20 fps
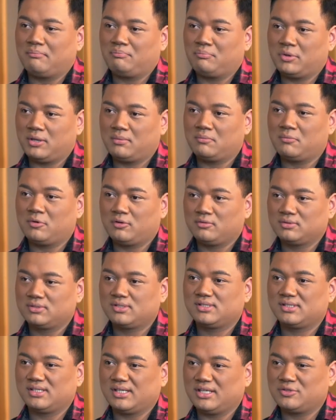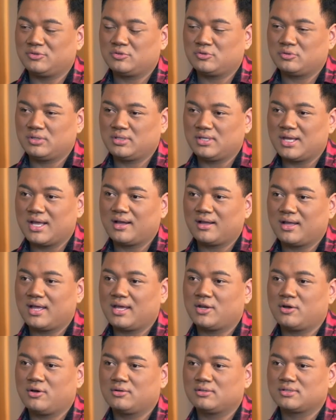being molded into a young
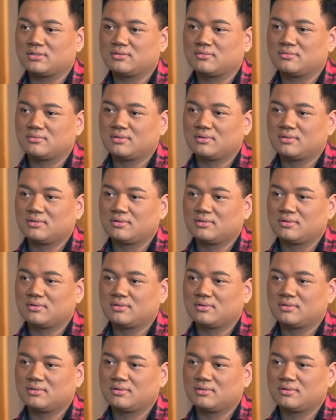adult.